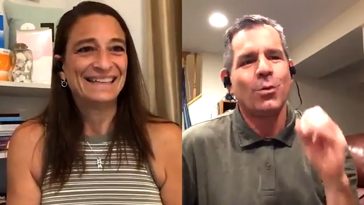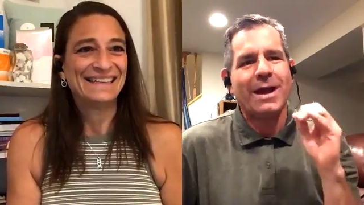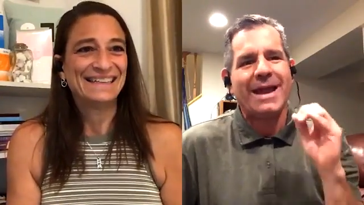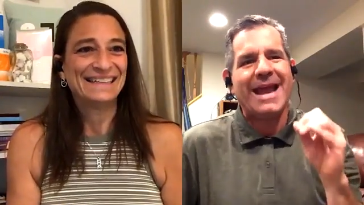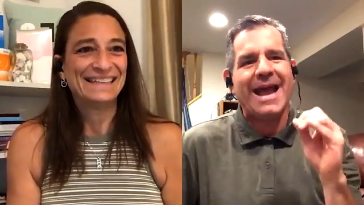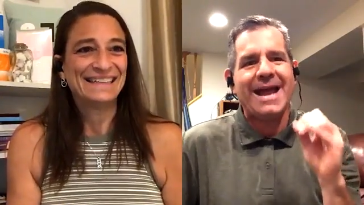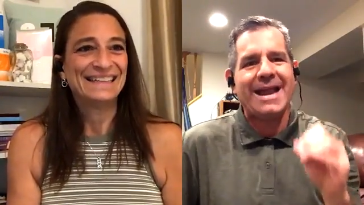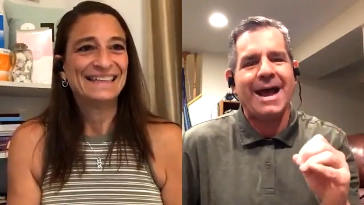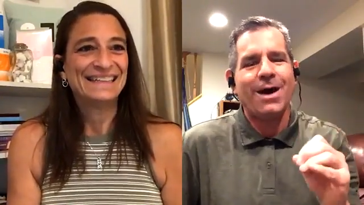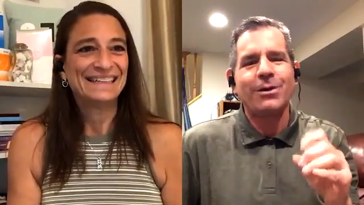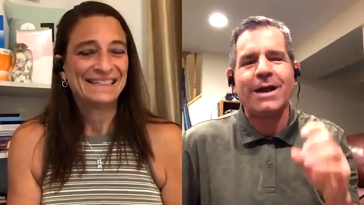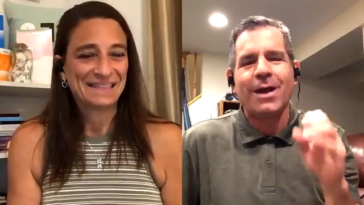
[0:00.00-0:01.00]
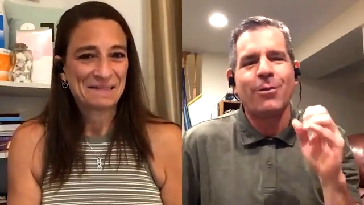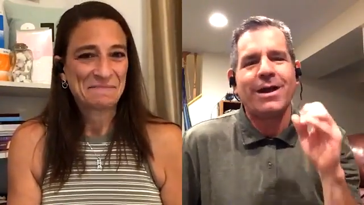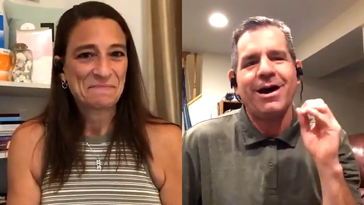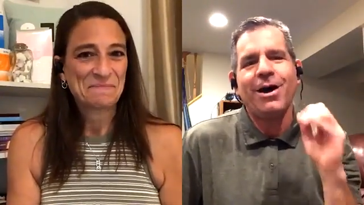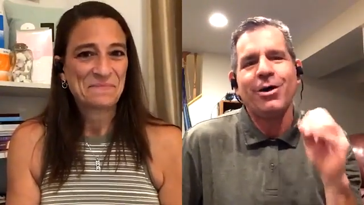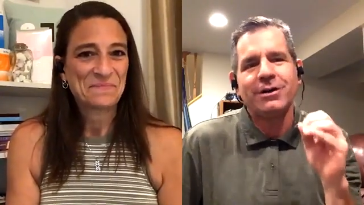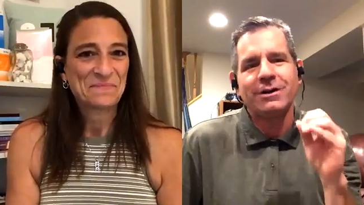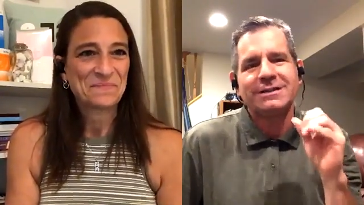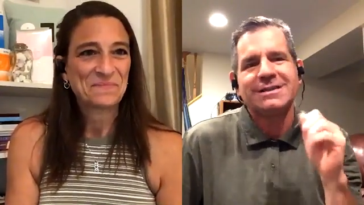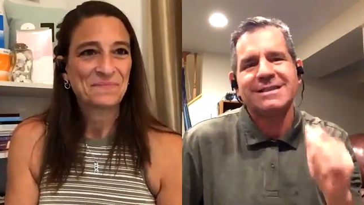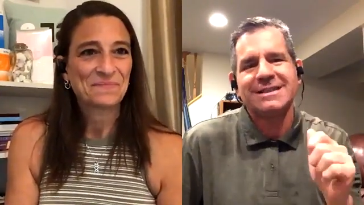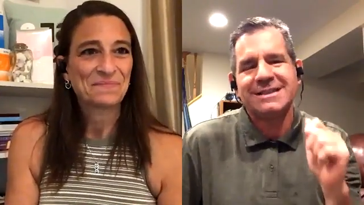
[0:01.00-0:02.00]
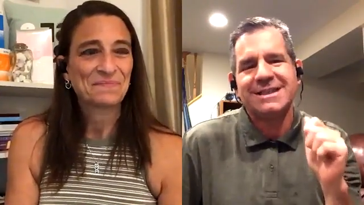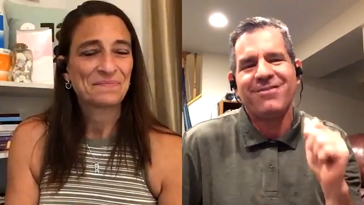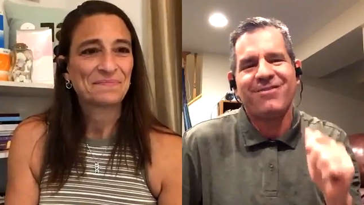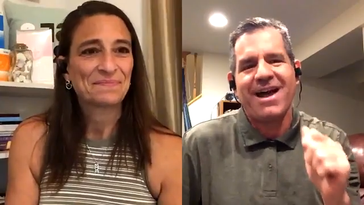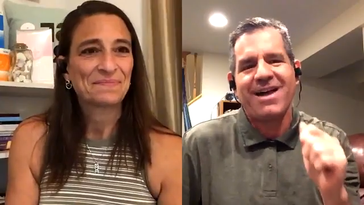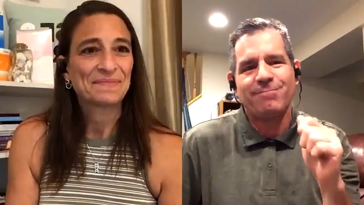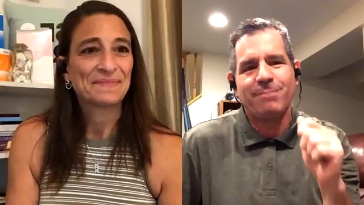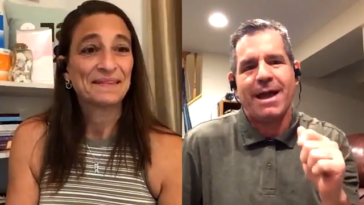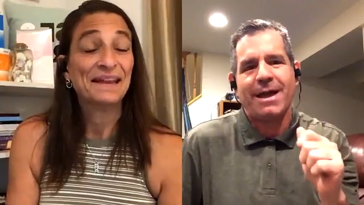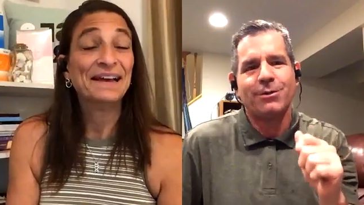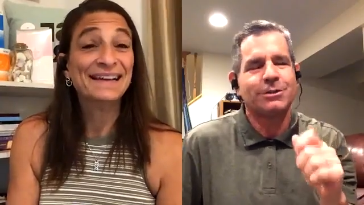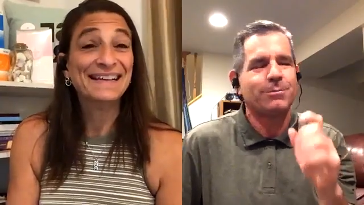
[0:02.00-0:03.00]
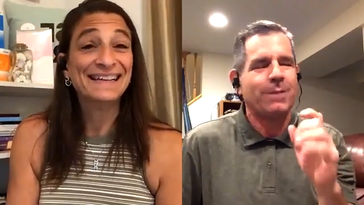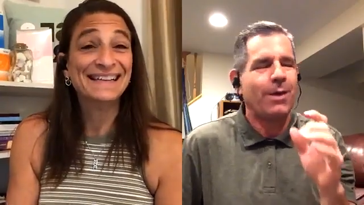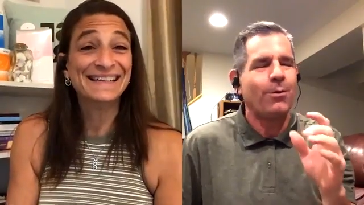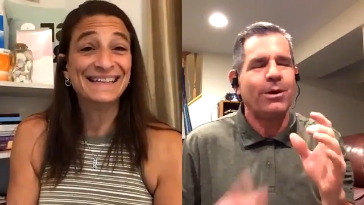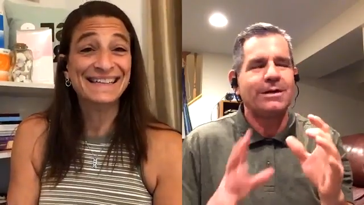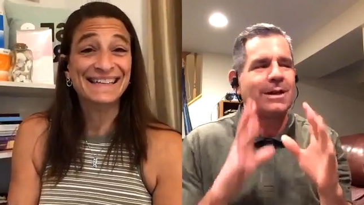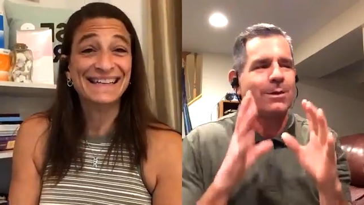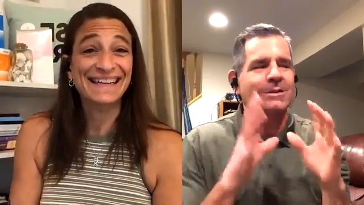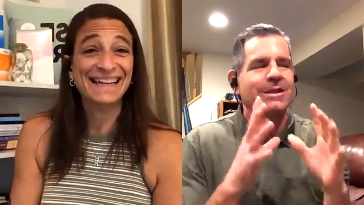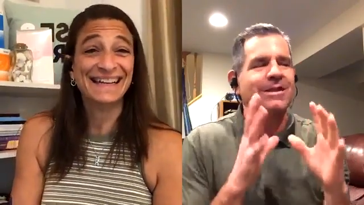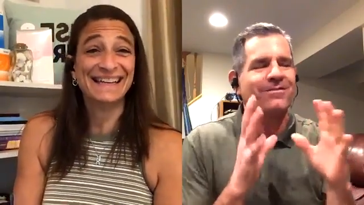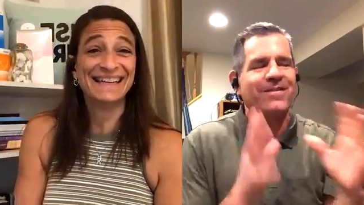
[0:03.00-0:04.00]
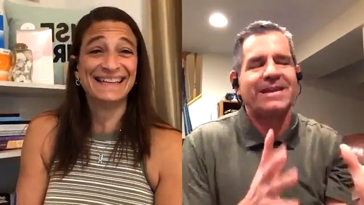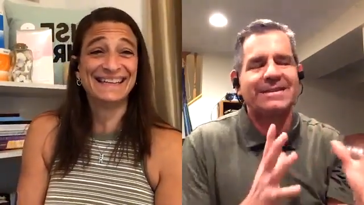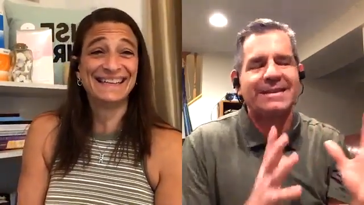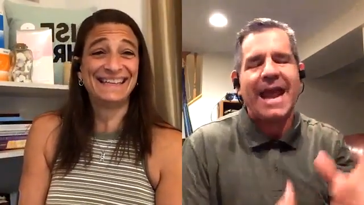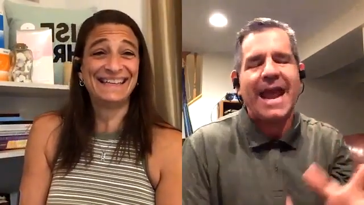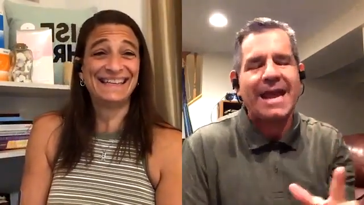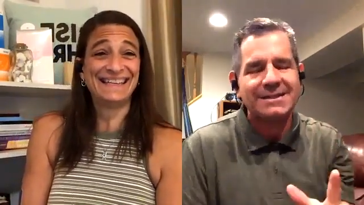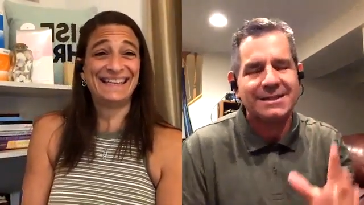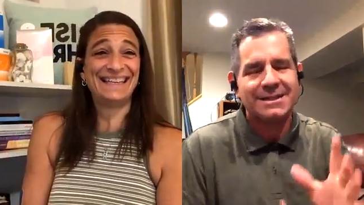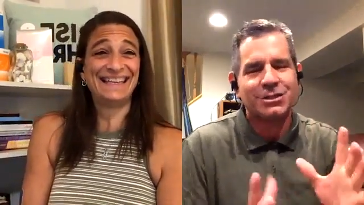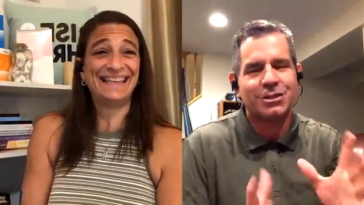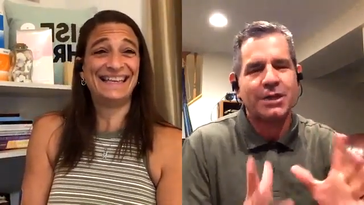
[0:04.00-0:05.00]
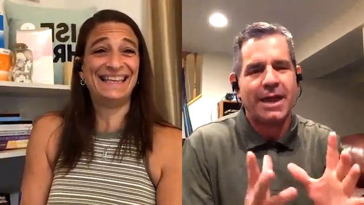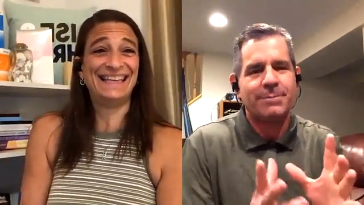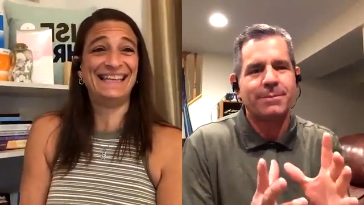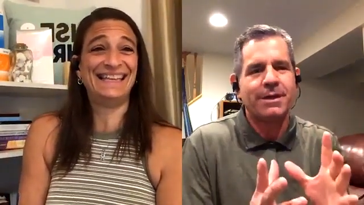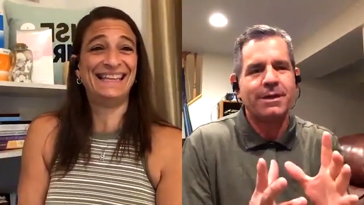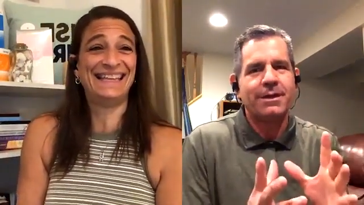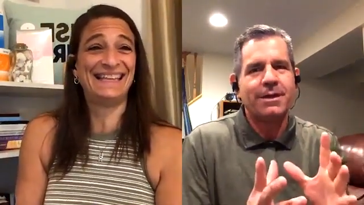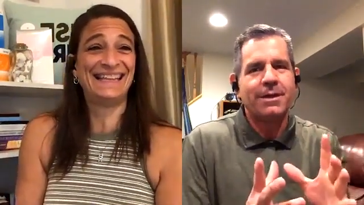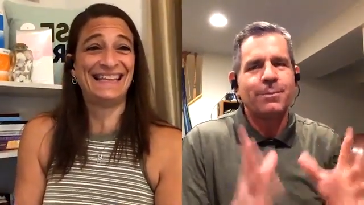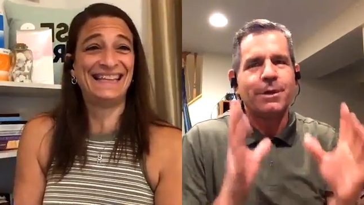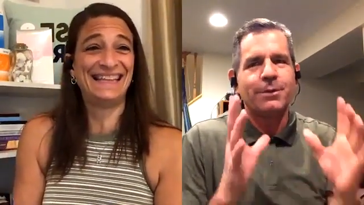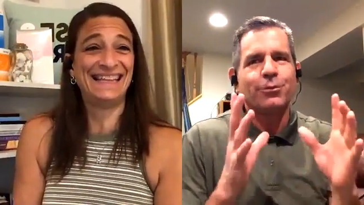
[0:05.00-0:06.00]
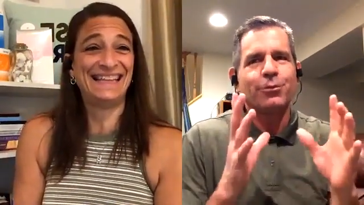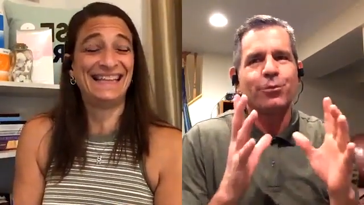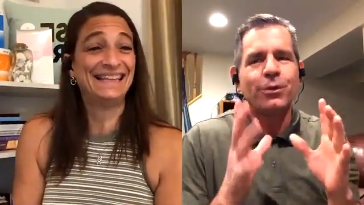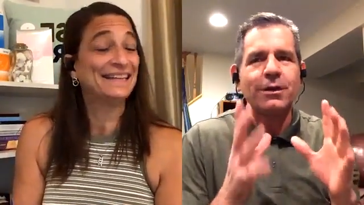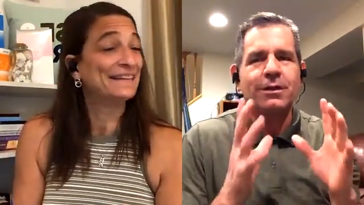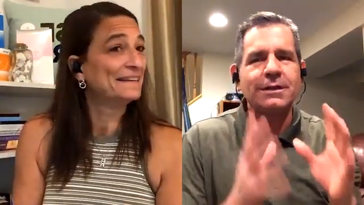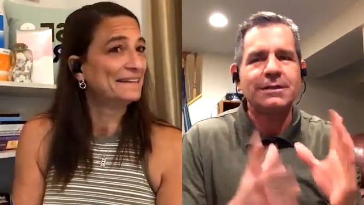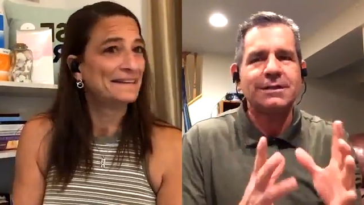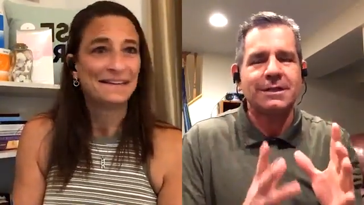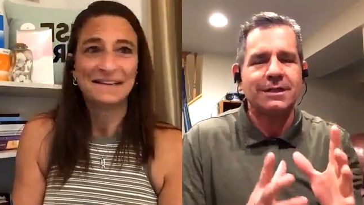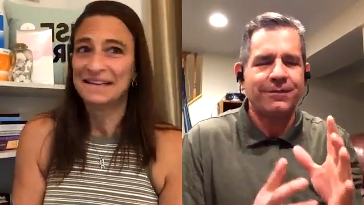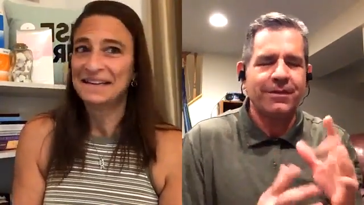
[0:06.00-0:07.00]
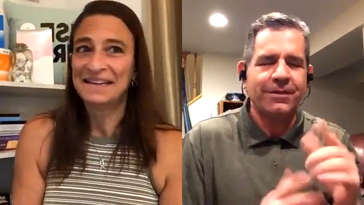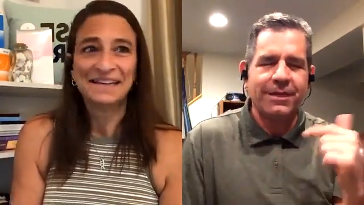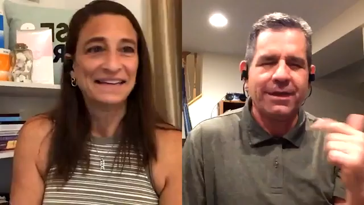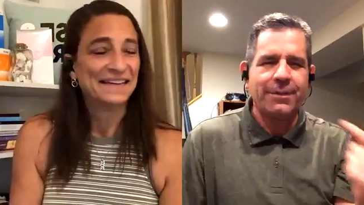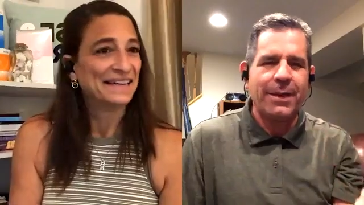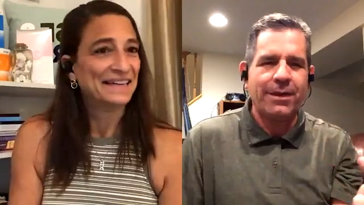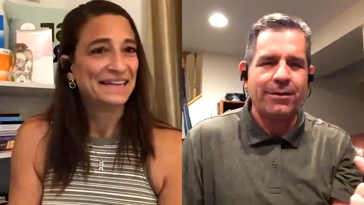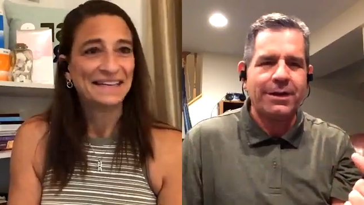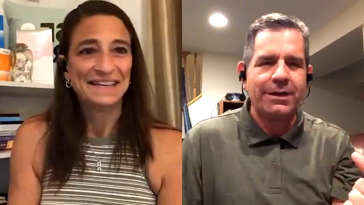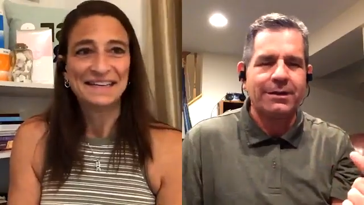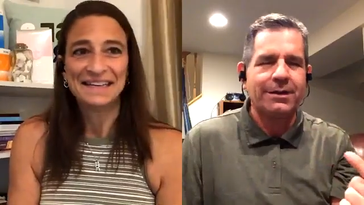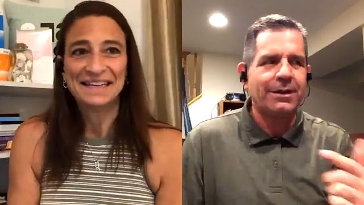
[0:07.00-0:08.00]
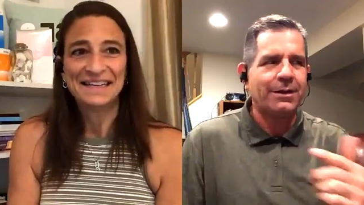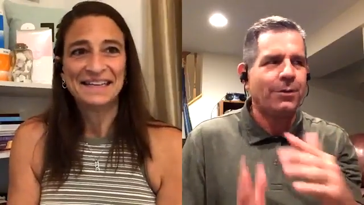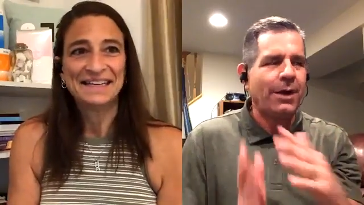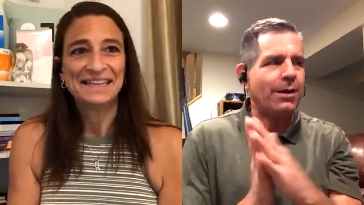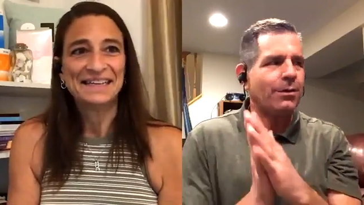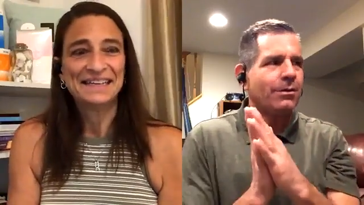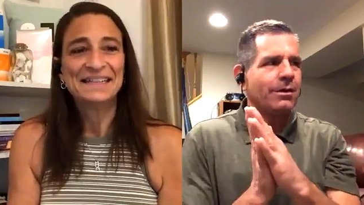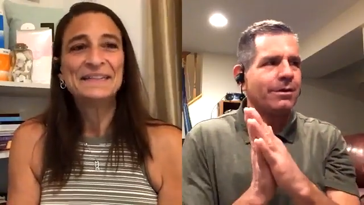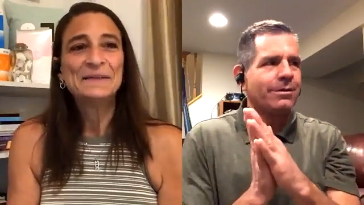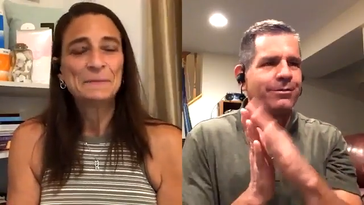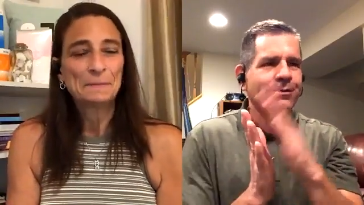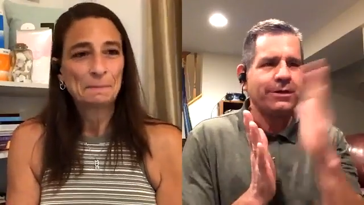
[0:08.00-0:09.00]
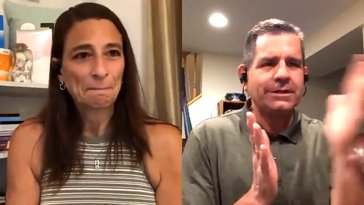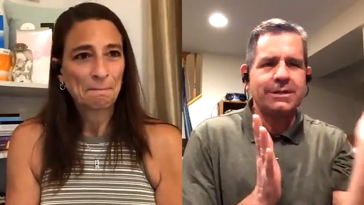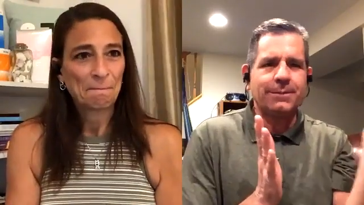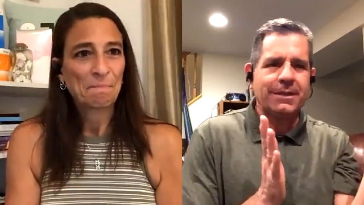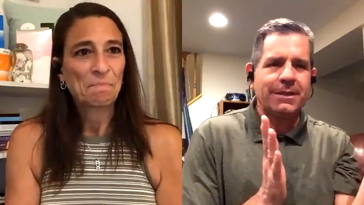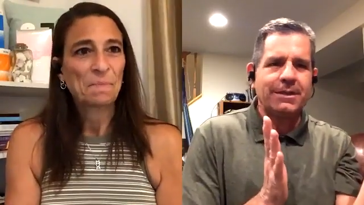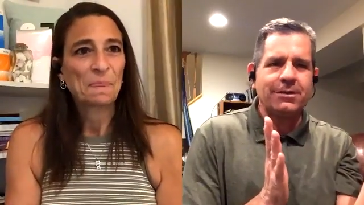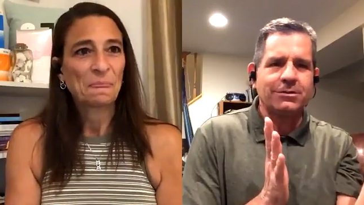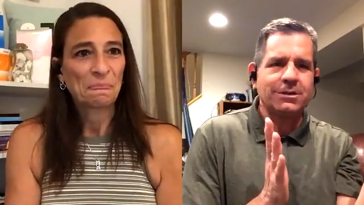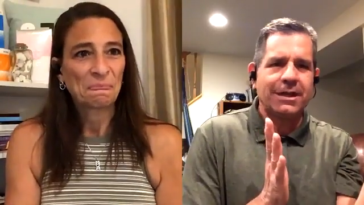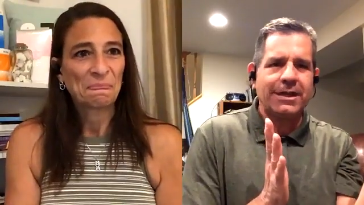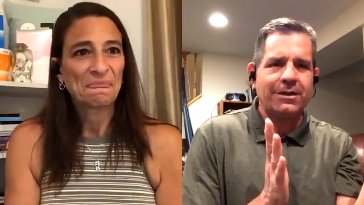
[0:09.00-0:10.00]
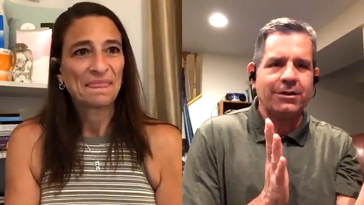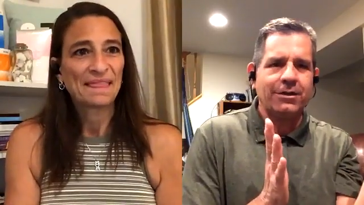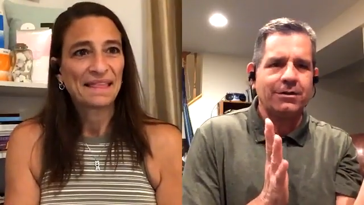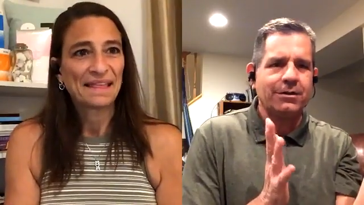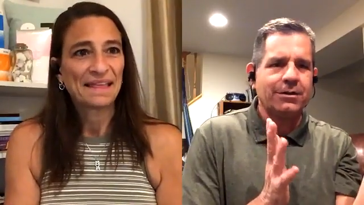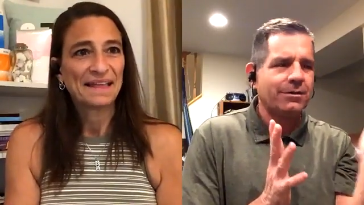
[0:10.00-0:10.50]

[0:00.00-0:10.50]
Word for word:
Speaker 1: When I got out, I weighed 165 pounds, but I was, I was in fantastic shape. But realistically, if you think about it, wow, 30 something years later,